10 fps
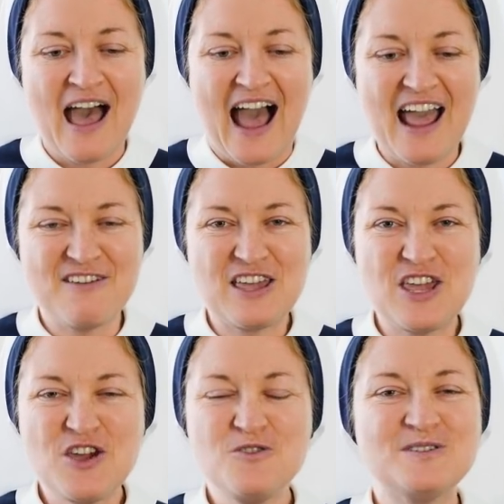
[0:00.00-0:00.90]
I have
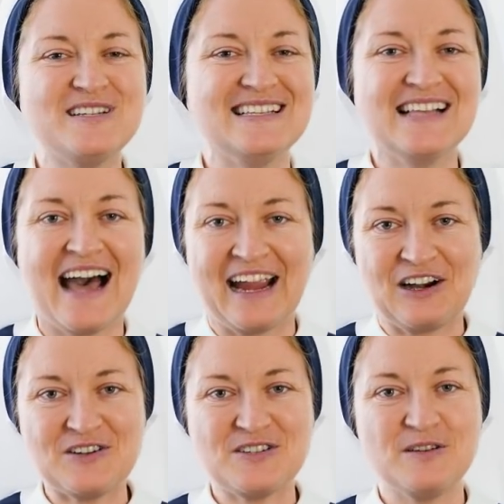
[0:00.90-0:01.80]
huge
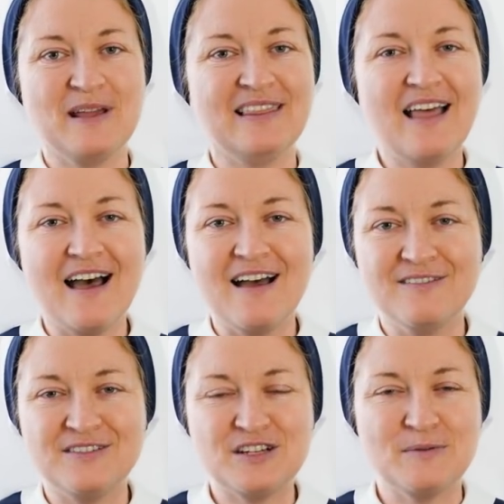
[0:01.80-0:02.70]
desires to be
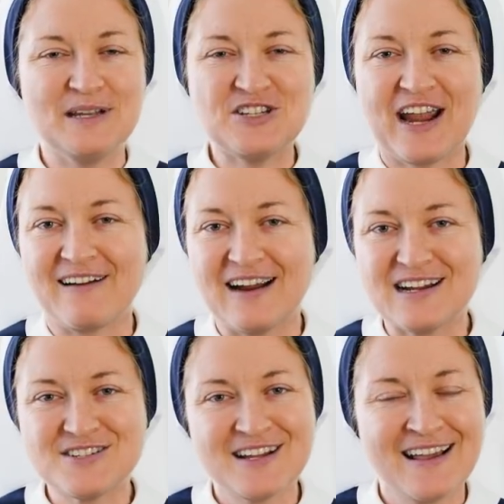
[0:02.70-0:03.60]
loved, to be
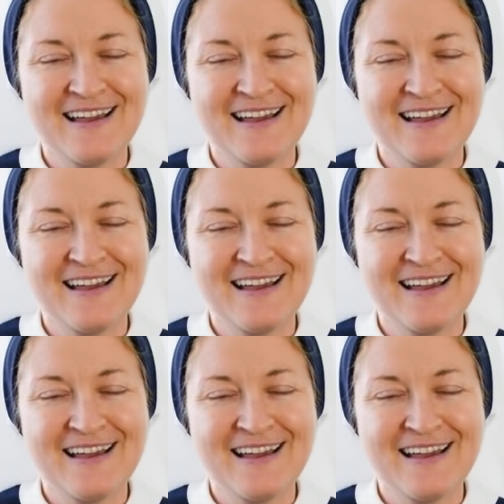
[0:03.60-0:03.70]
cherished,